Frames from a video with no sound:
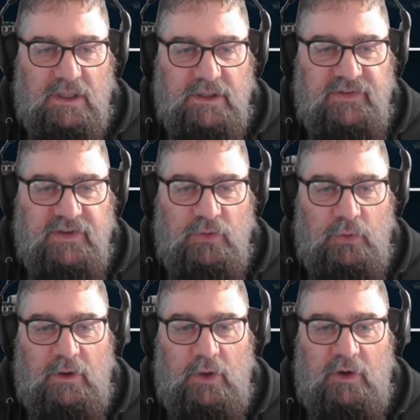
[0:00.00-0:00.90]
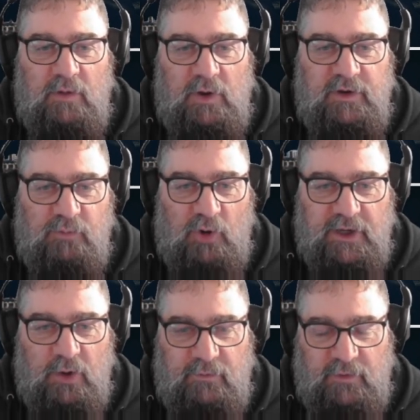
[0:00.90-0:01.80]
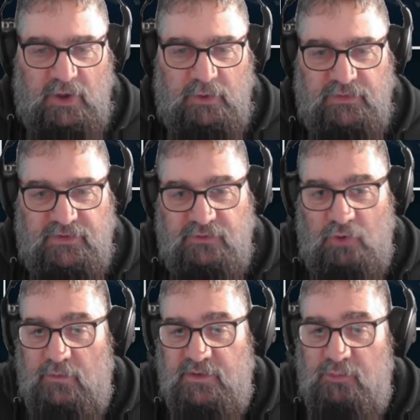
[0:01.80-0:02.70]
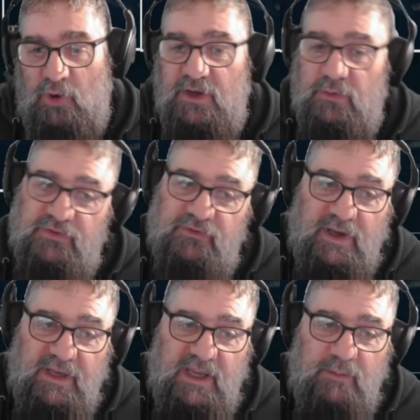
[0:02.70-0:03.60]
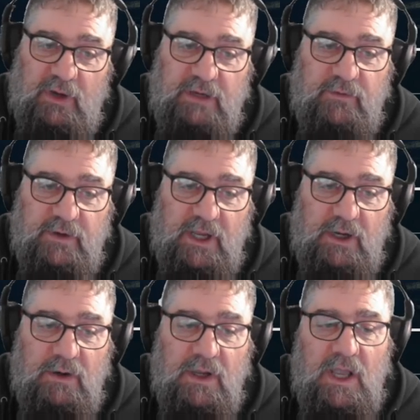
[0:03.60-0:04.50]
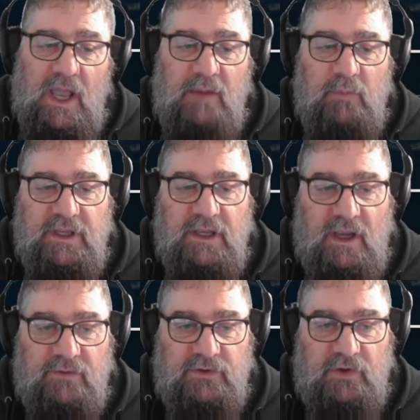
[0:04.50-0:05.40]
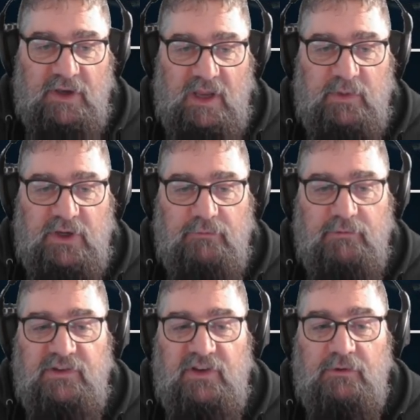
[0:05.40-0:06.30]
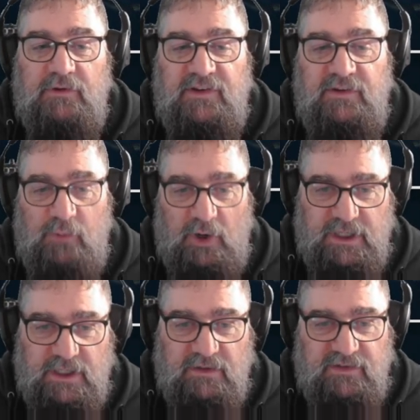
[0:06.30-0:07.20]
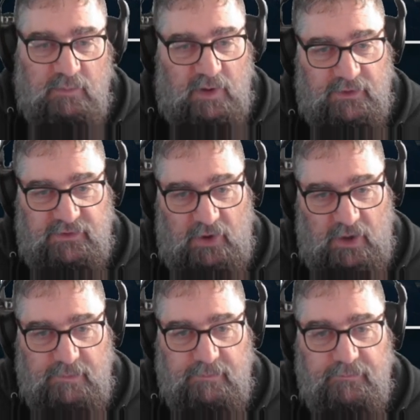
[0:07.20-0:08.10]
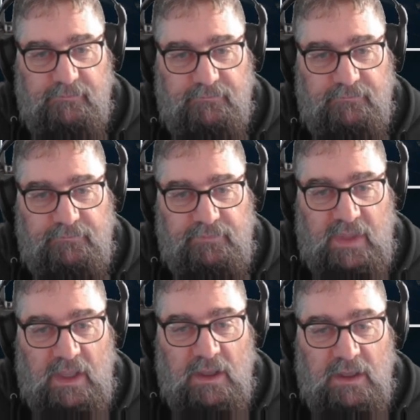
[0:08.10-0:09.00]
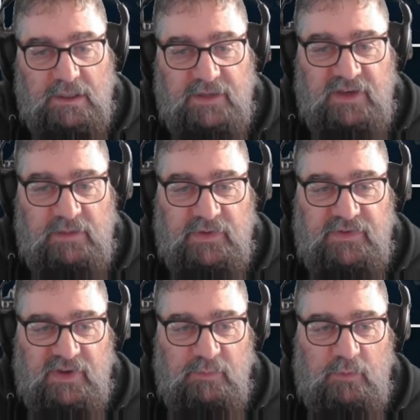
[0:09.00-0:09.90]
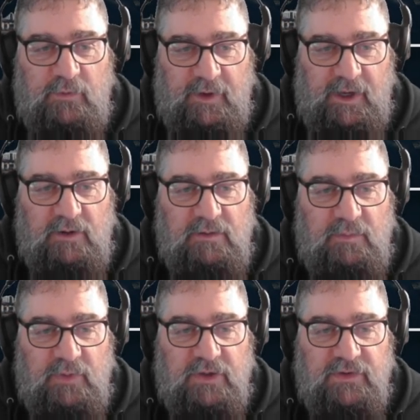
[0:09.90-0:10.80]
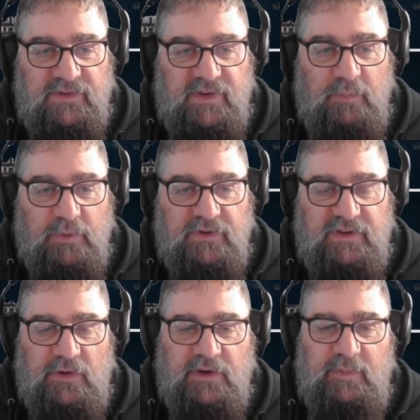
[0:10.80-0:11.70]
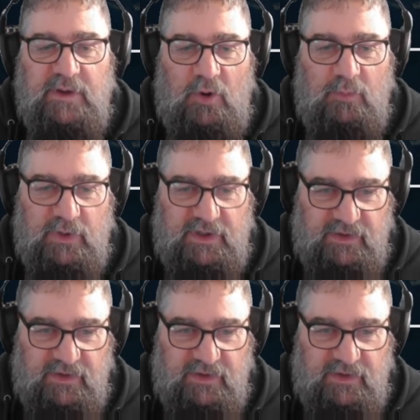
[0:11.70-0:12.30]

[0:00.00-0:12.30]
Let's ignore the locomotive brake, often known as the driver's brake or straight air brake for now, and we can cover dynamic and regenerative braking some other time. Let's keep this simple for now, because simple is going to be complex